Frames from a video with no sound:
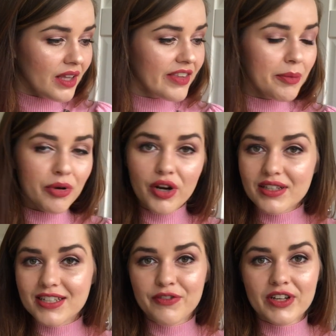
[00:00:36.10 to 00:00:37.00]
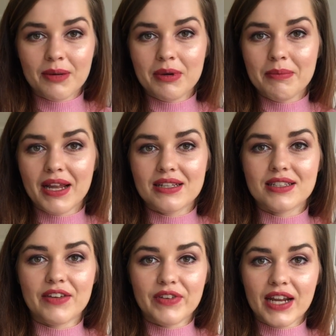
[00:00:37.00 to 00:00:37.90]
their product now for a couple of months,
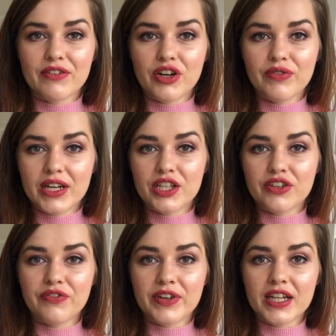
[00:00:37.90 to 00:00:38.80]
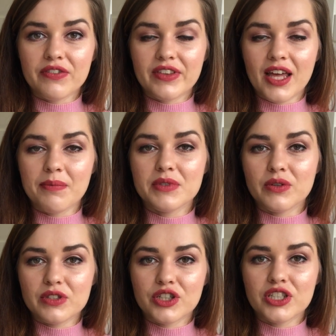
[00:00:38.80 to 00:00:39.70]
and I feel I've got a really good feel for them,
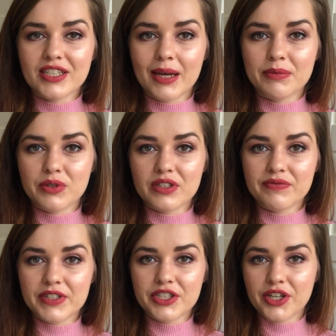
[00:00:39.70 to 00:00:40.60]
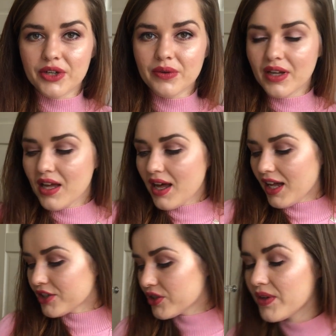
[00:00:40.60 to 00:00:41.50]
so it's a good time to do this video.
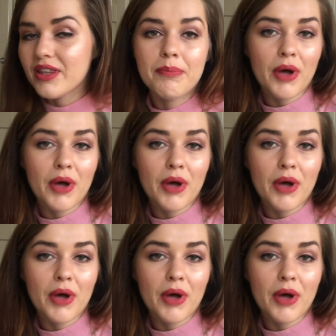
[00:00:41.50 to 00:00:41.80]
I'll show you the